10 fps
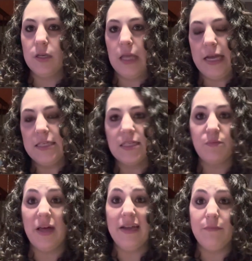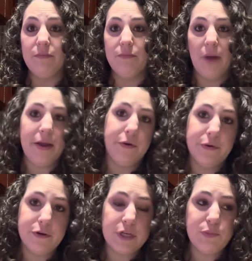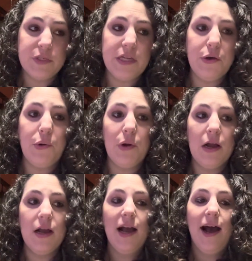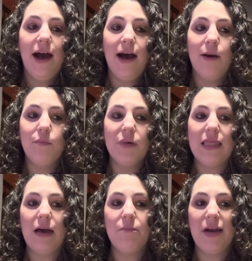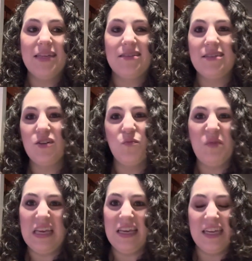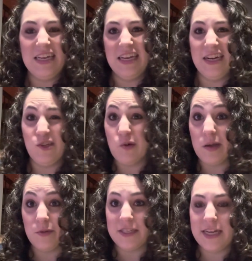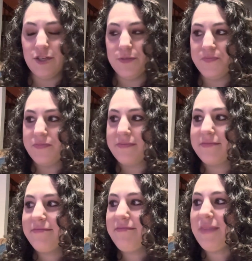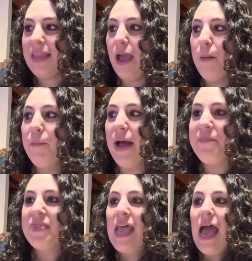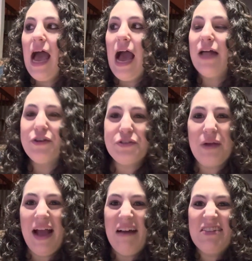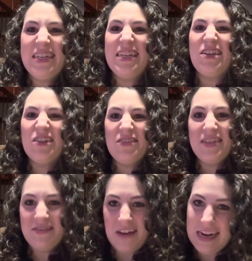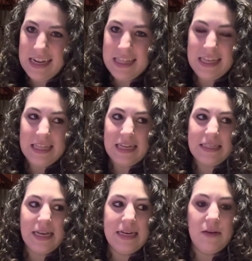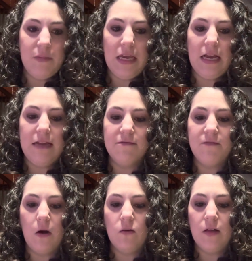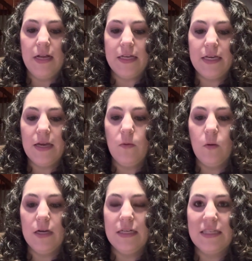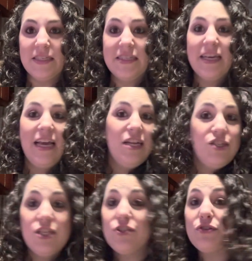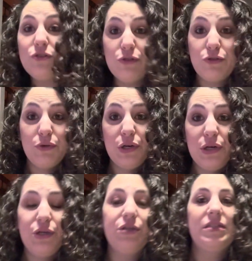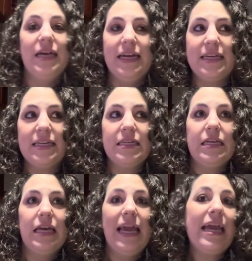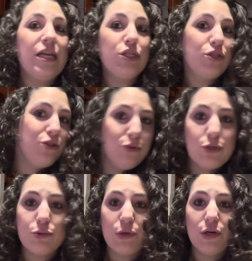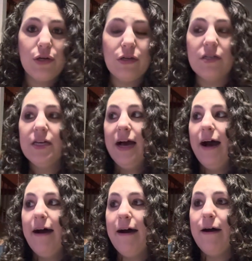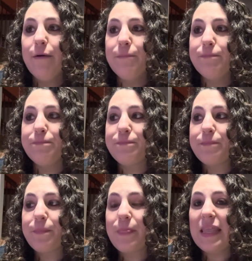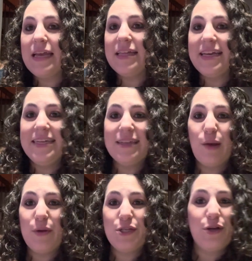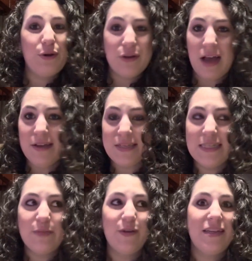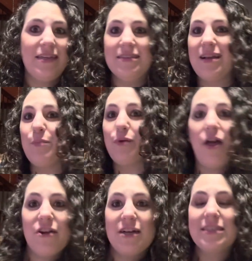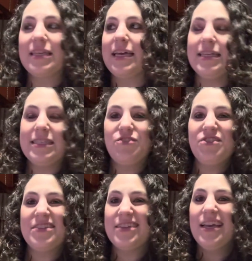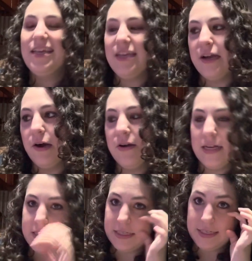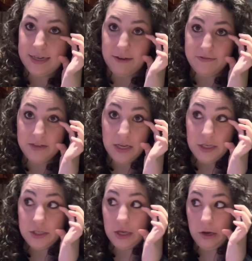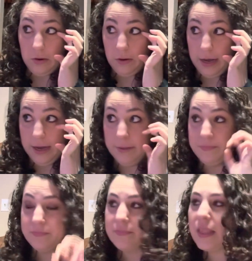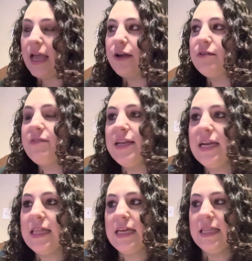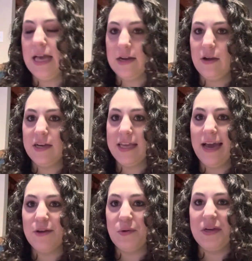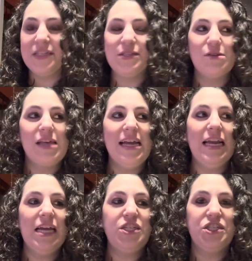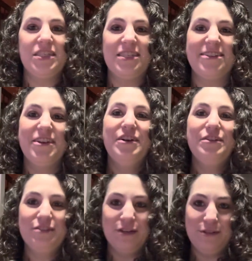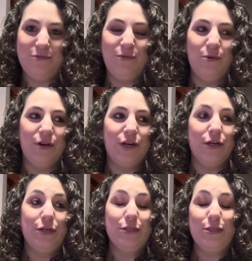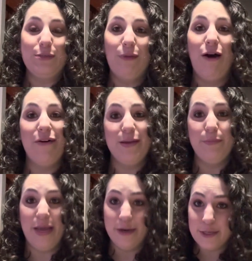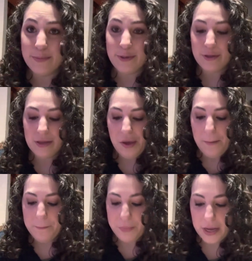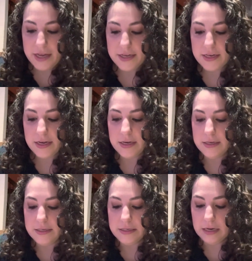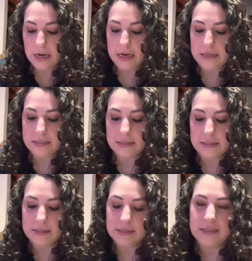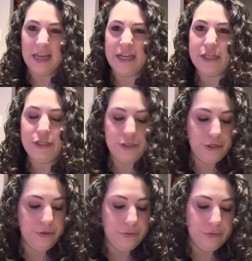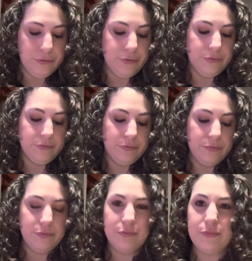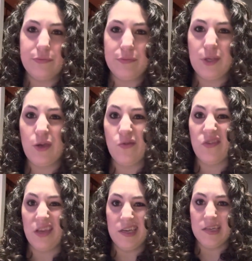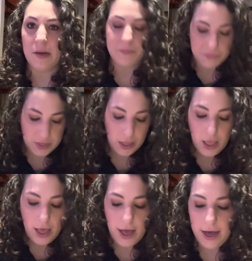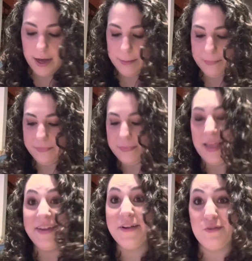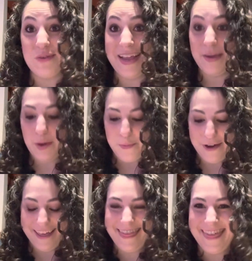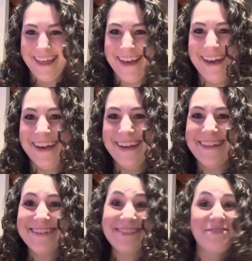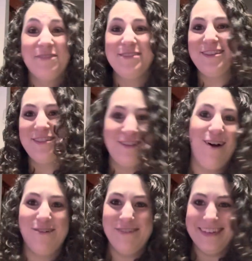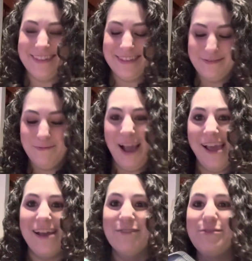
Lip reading: like display in my own Christmas decor, but that might still be an enjoyable stitch. But I looked around and I couldn't really find anything that excited me and felt like it was gender neutral, like age neutral. Like he's got a bunch of girl cousins, but he's got brothers. Like it's just, you know, it's tough. So I couldn't find anything in that category. So then I just looked for small and manageable, but not like too cutesy and dumb. And here's what I came up with. This is the most long-winded way of